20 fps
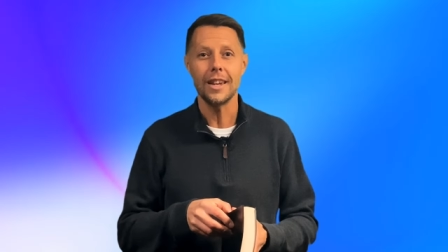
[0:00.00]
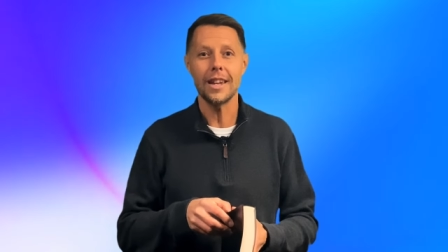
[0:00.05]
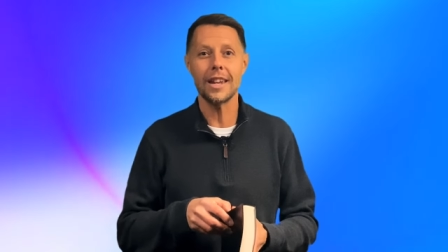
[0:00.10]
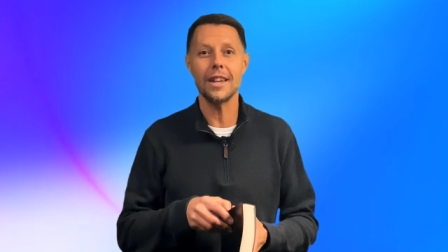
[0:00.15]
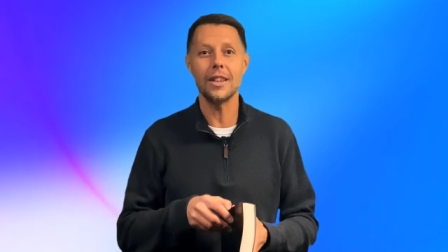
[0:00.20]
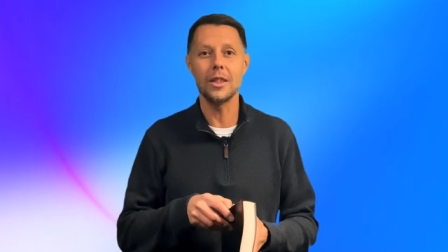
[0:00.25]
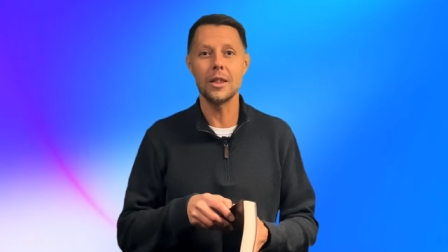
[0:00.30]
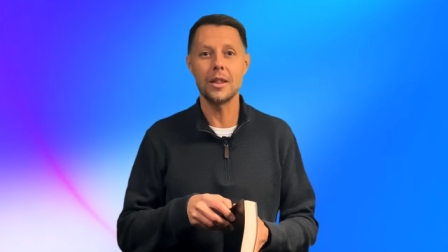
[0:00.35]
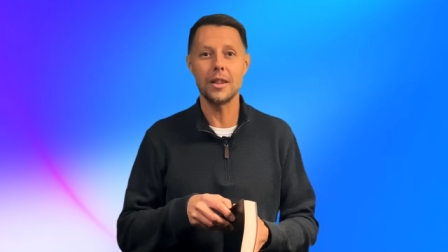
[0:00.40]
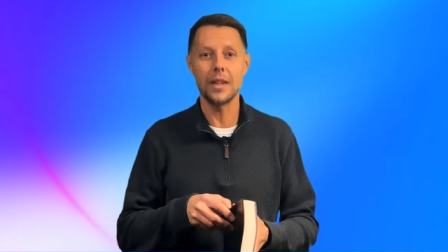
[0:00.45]

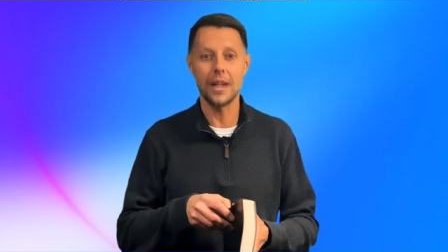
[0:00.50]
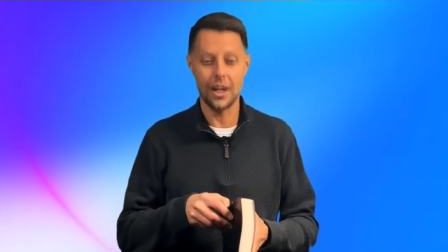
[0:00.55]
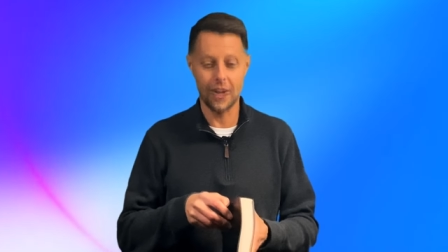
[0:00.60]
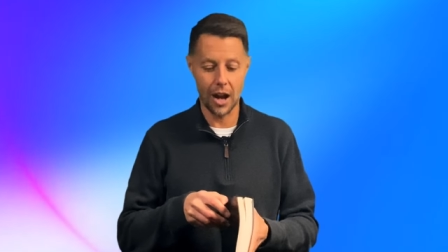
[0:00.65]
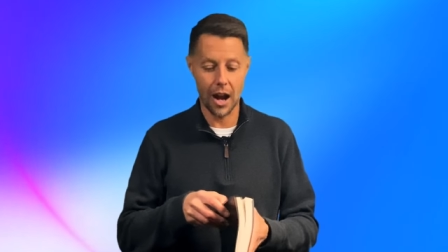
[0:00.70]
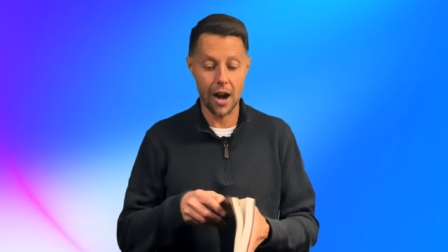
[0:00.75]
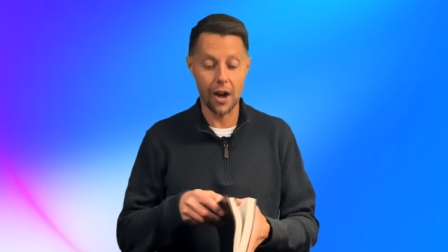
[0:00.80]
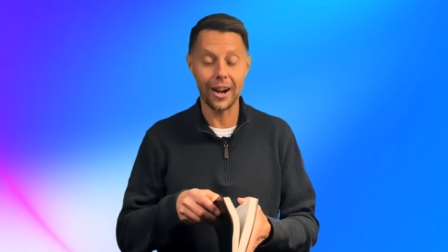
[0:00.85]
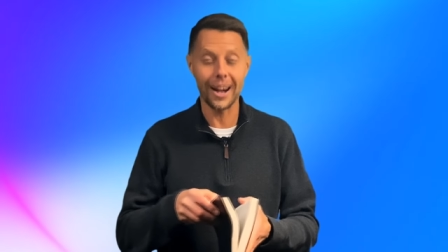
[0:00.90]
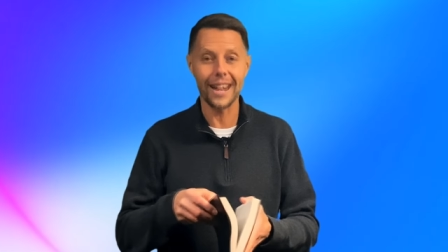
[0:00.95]
in, in
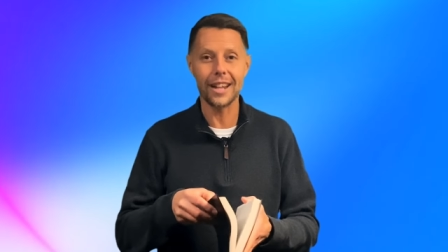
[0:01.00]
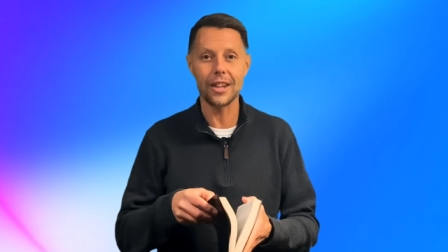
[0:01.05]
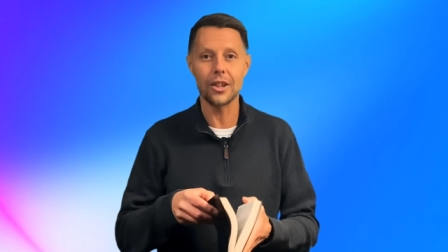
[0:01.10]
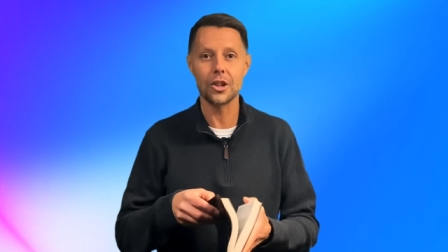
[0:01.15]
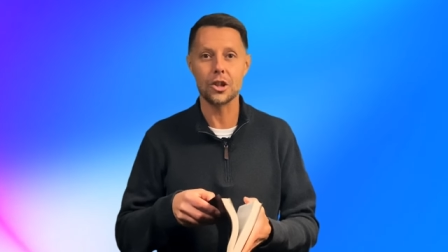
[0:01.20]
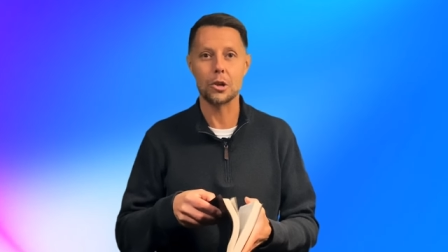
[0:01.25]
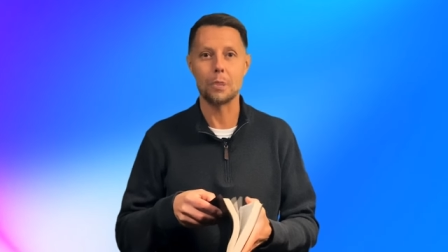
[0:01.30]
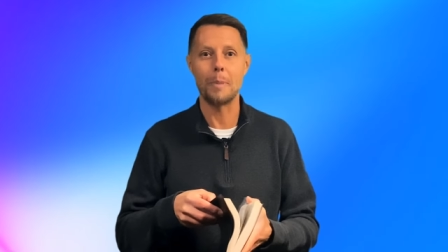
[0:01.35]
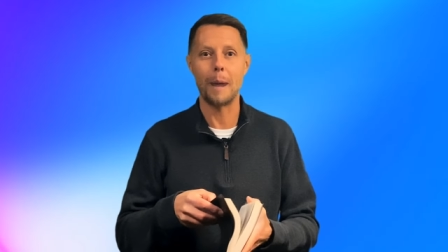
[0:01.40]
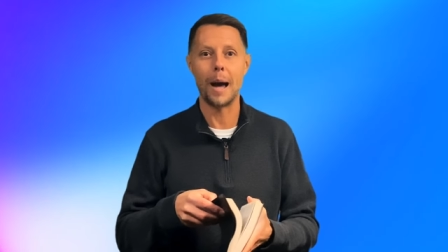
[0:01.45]
our
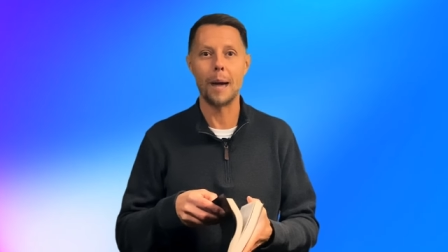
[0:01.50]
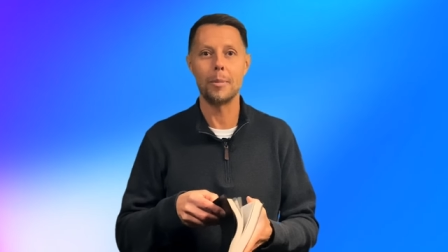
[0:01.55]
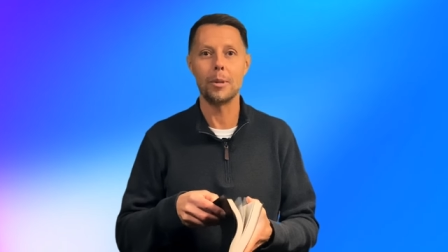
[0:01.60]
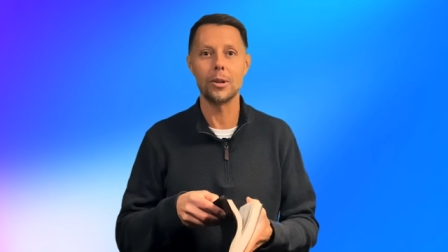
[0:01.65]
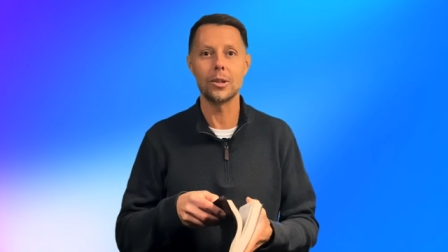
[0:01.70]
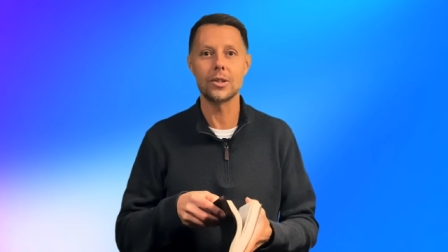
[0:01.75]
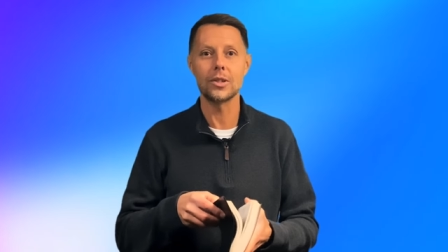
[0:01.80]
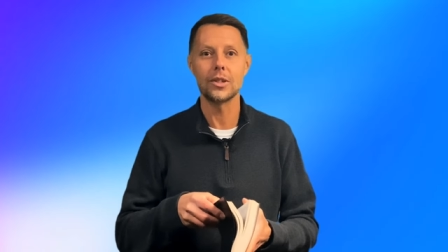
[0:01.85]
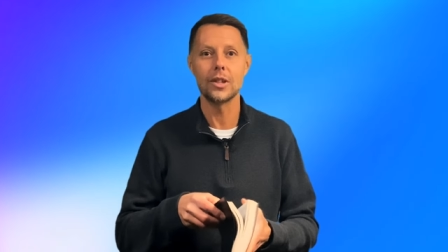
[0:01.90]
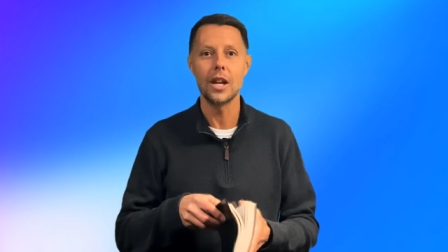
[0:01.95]
English
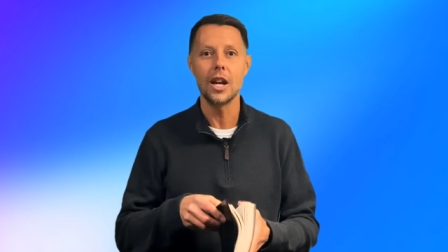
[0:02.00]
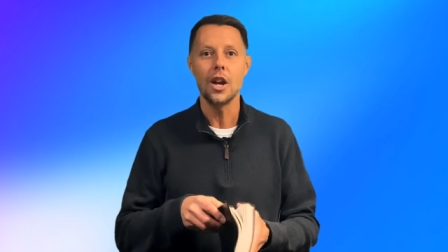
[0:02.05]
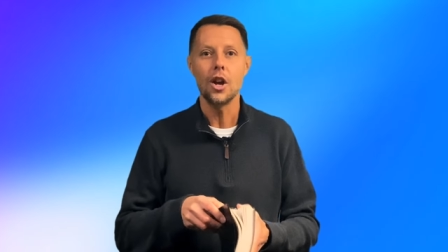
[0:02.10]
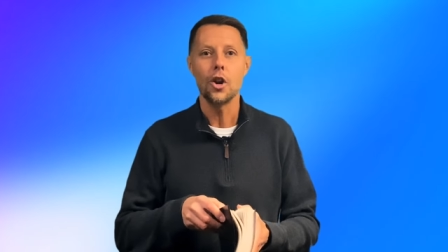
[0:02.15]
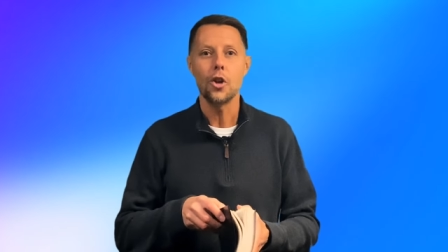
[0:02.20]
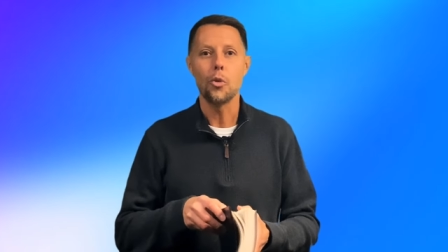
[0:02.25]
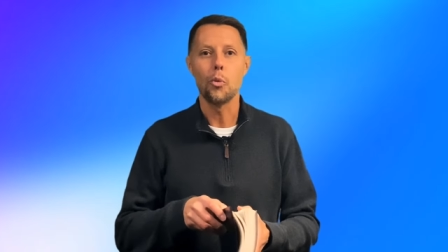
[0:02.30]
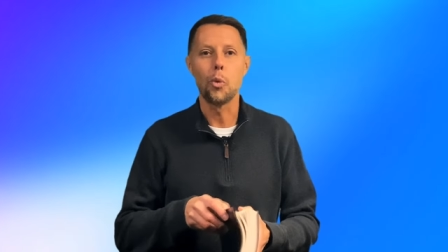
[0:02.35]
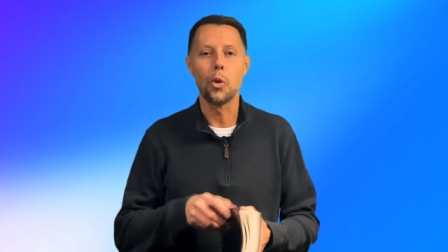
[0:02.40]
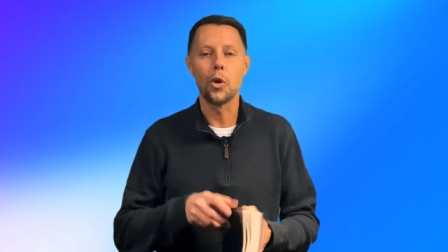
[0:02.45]
Bibles
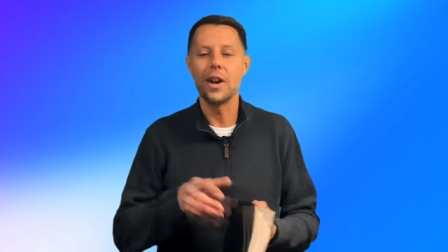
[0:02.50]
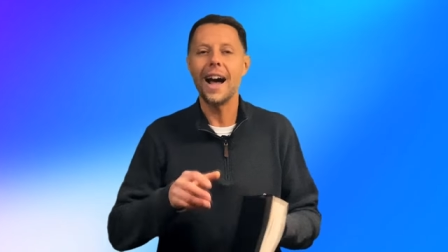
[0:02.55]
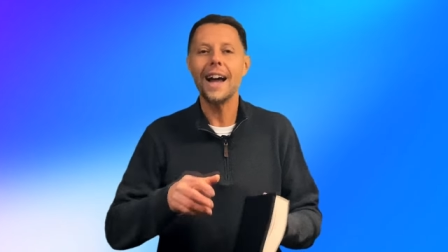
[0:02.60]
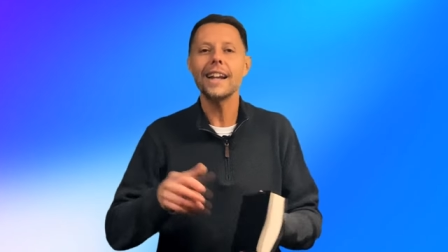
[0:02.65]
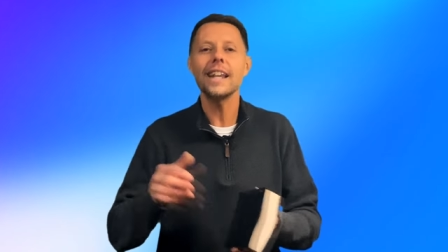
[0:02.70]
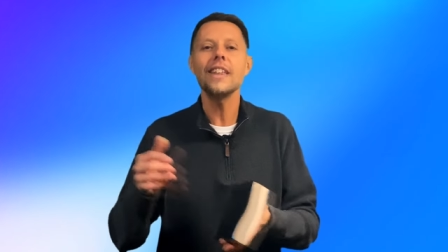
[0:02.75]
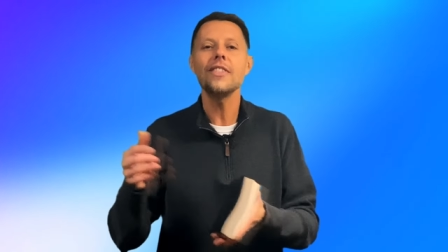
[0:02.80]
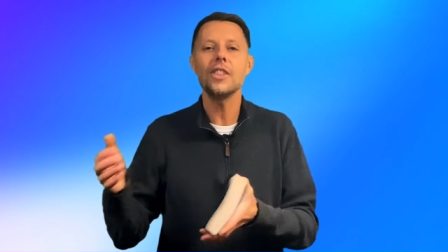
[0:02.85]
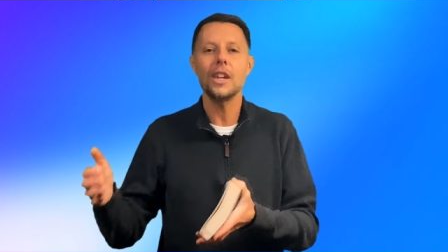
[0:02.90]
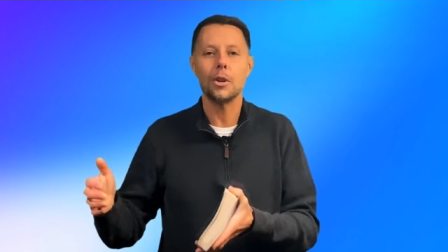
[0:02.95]
were not
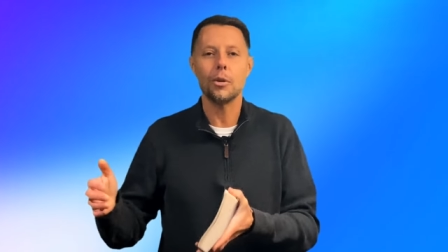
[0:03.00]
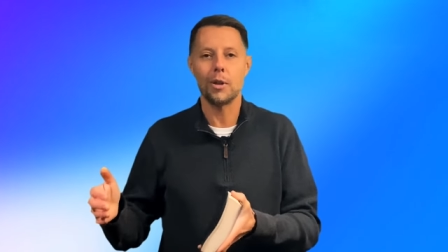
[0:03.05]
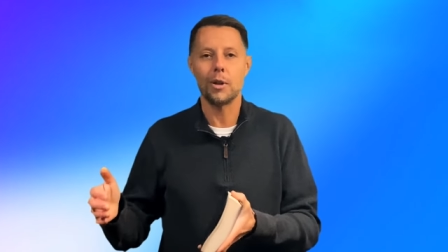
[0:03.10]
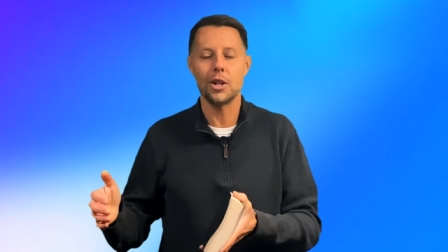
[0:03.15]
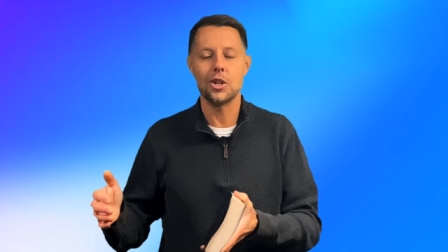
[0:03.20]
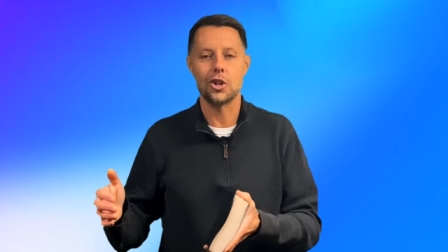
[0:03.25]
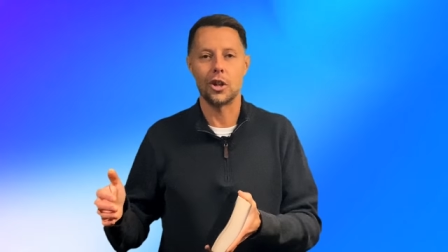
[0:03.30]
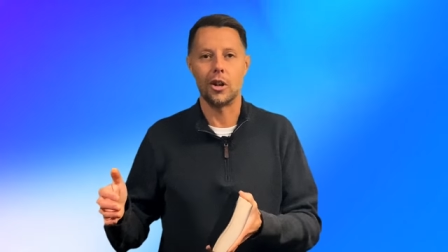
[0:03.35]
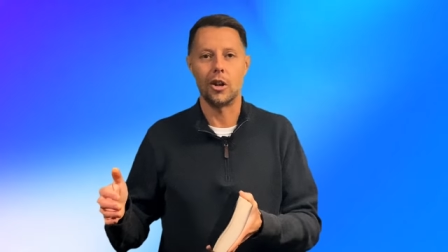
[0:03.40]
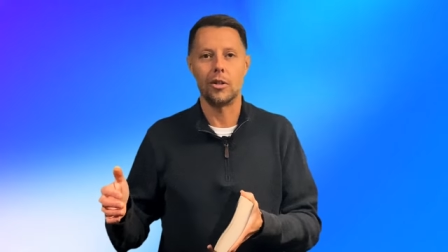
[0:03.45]
in the
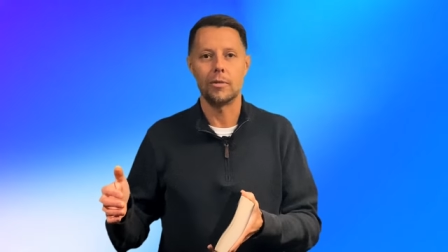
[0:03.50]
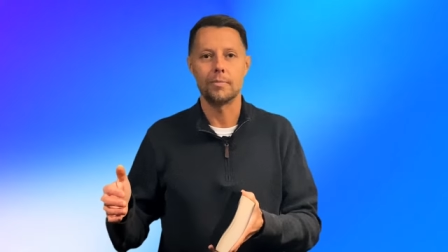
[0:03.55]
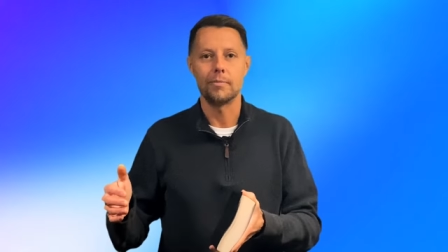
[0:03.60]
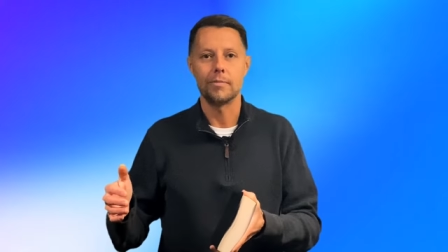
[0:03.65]
original.